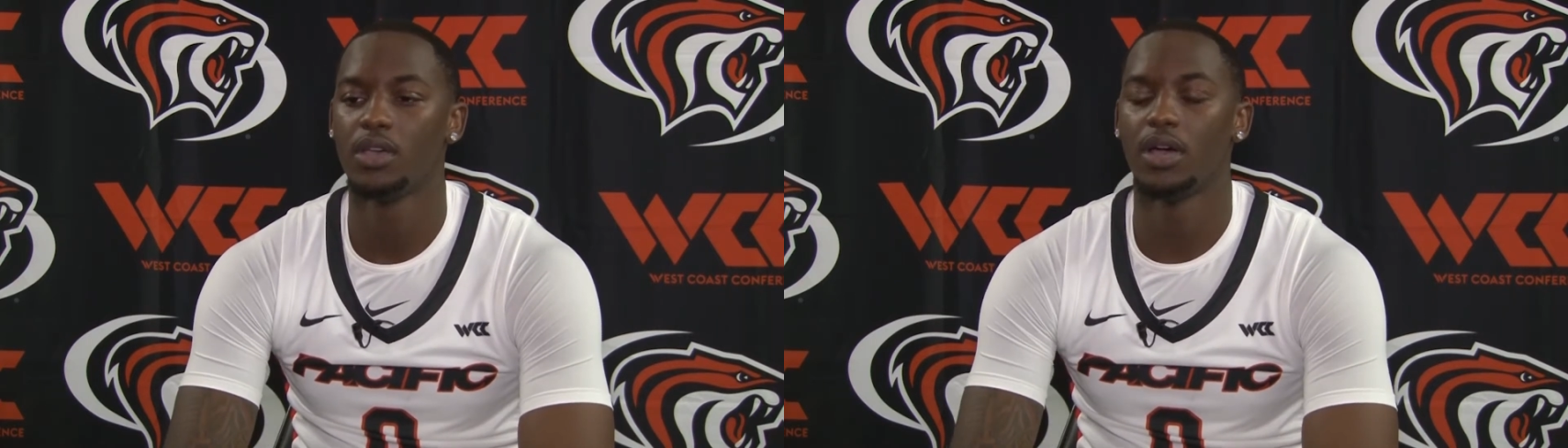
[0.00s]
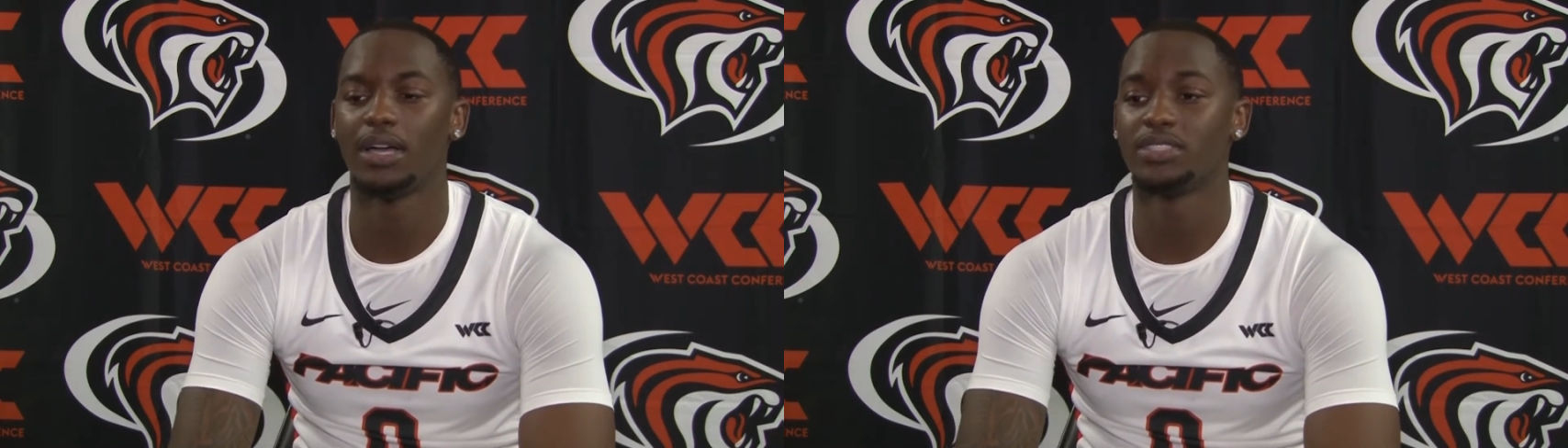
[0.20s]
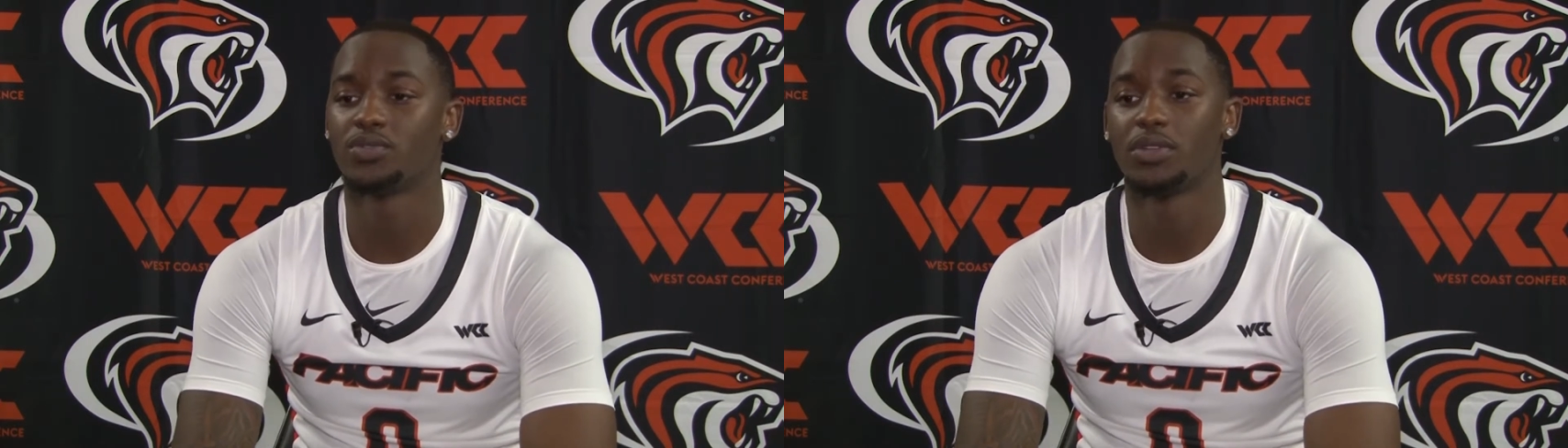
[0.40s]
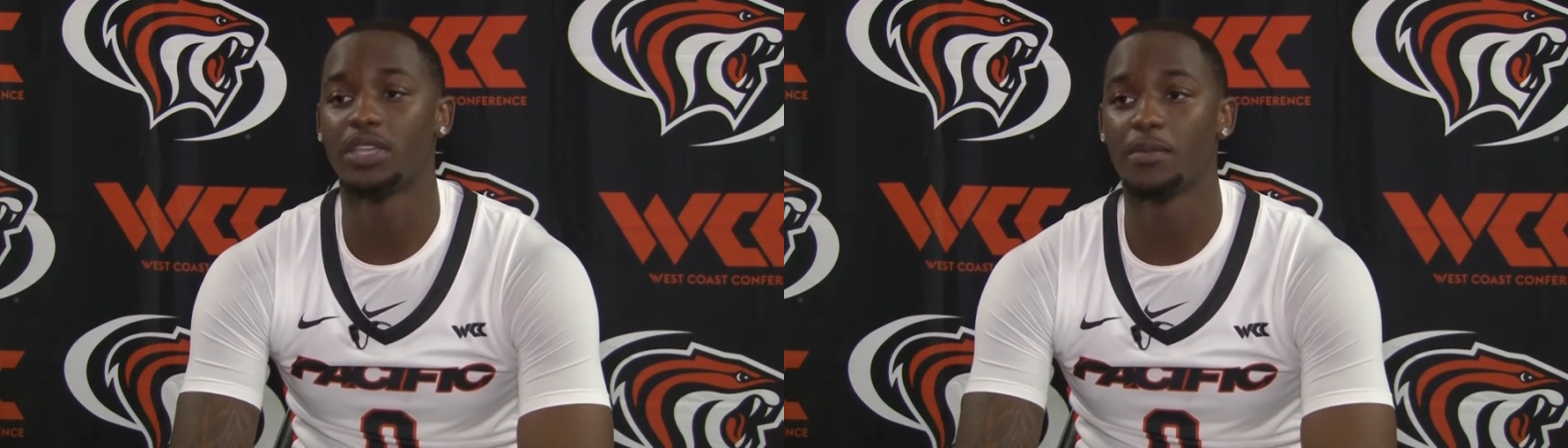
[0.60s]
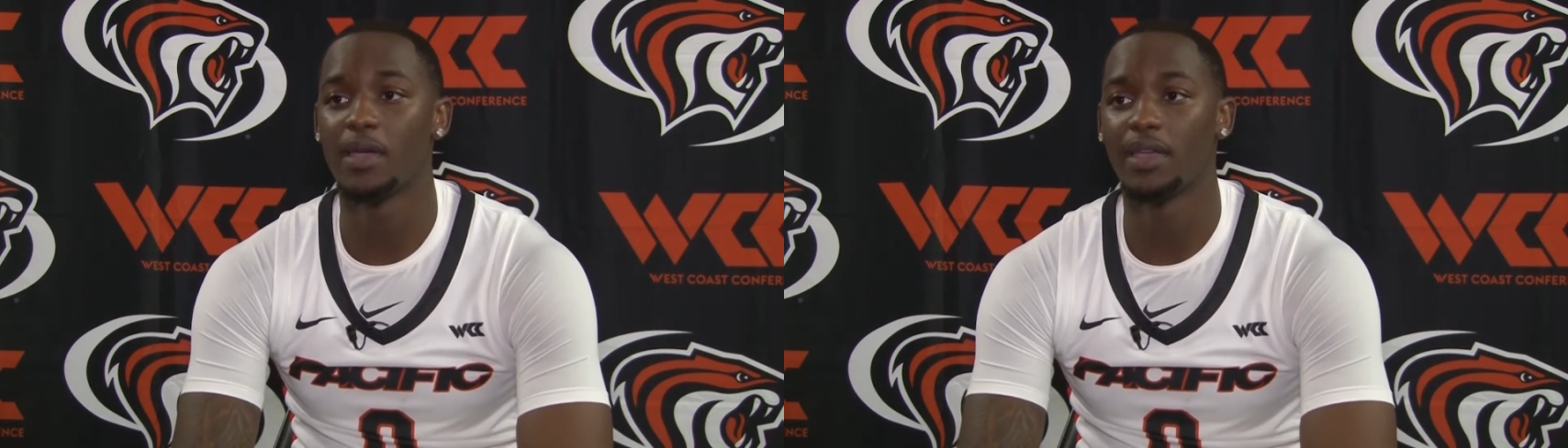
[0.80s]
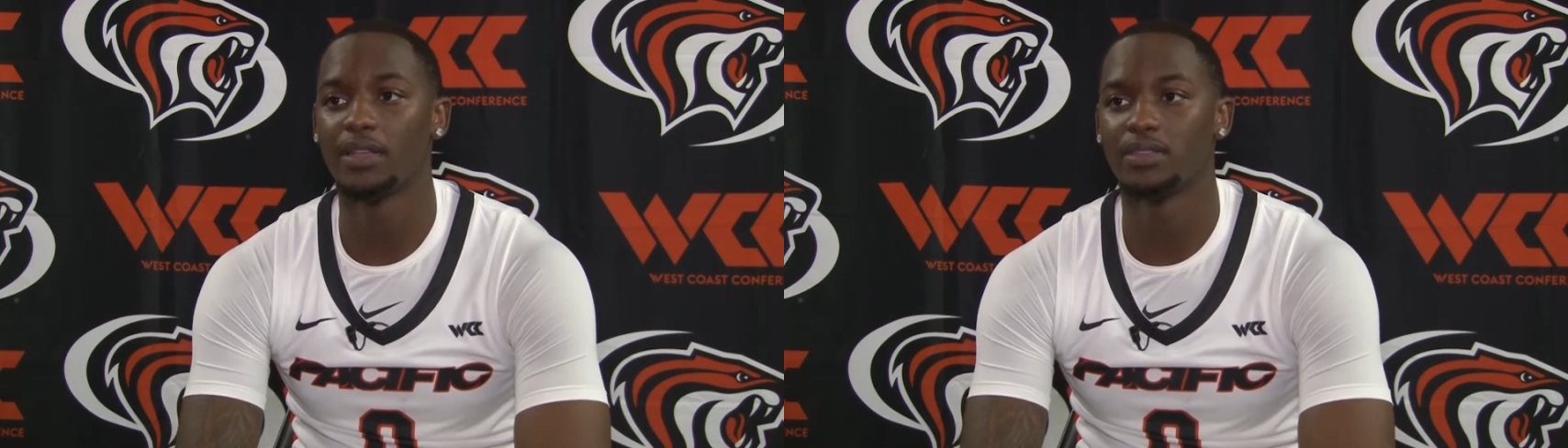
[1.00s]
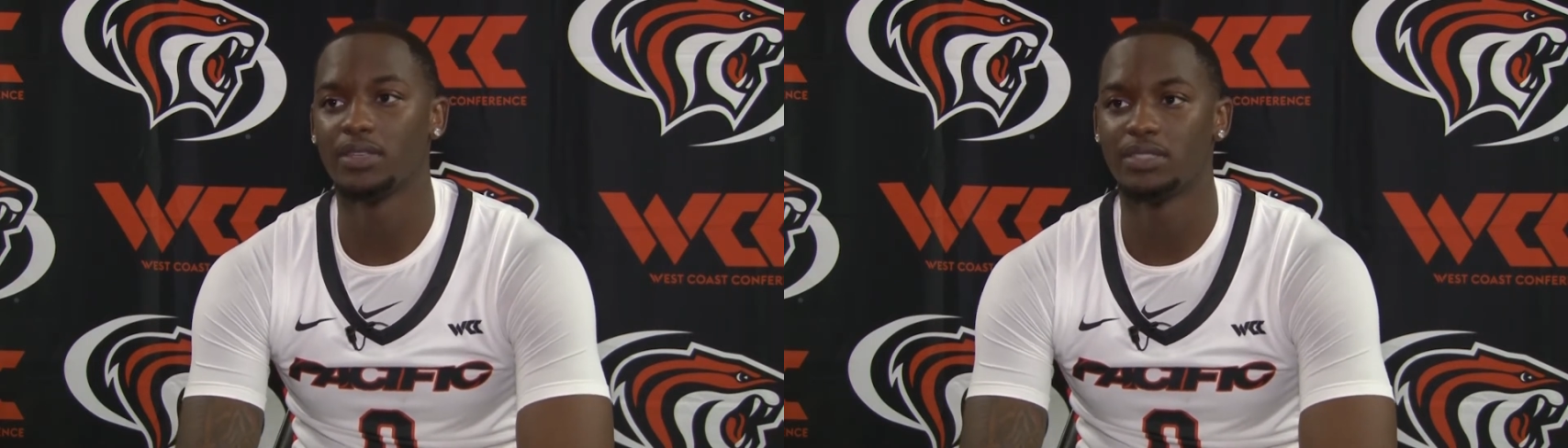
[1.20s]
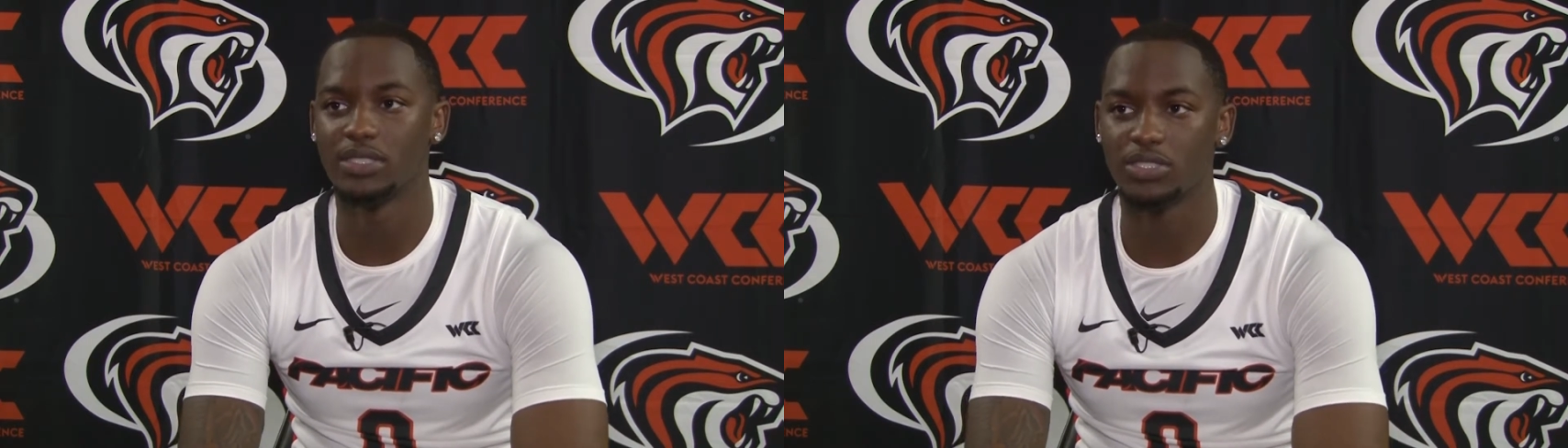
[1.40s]
I just want to get back out there
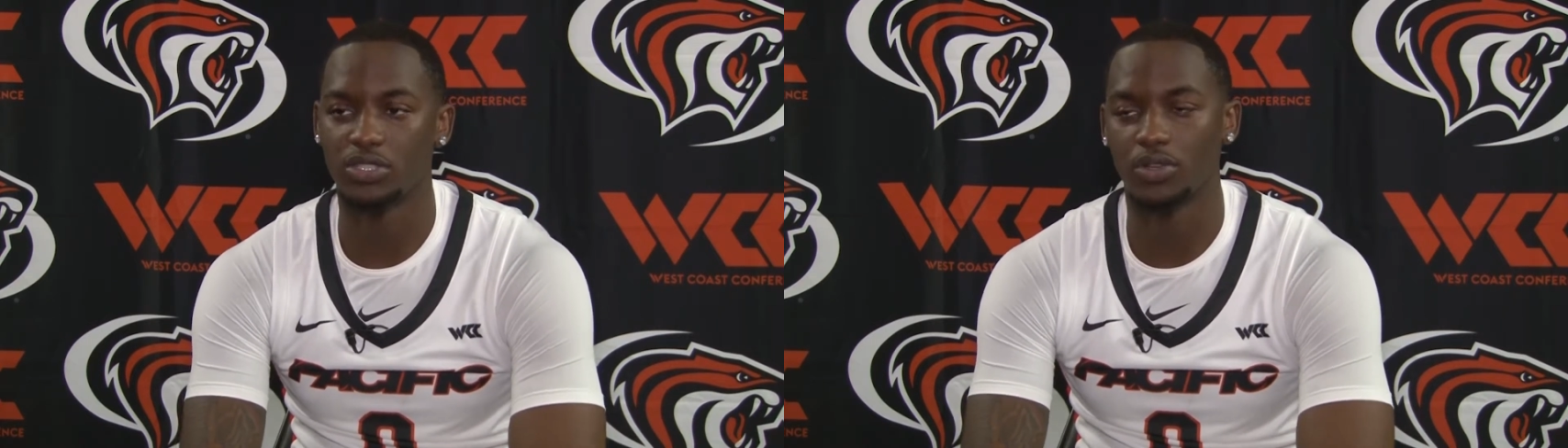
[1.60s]
and just show